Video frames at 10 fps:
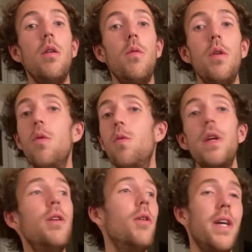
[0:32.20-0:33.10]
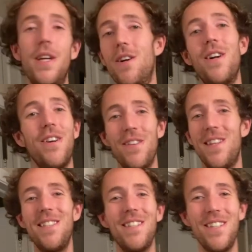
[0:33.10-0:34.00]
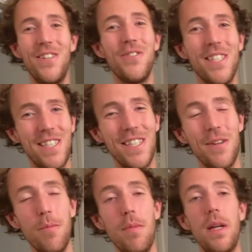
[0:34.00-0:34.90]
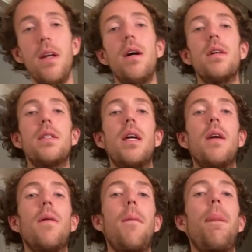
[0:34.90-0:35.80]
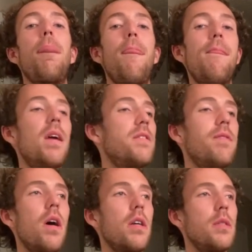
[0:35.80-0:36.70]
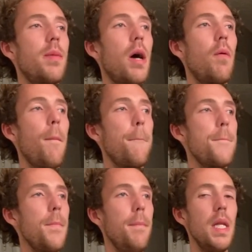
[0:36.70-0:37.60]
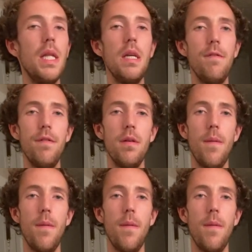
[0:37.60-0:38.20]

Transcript: what are we doing here on earth? That's a good question. But no, it's like this vlog is about belief.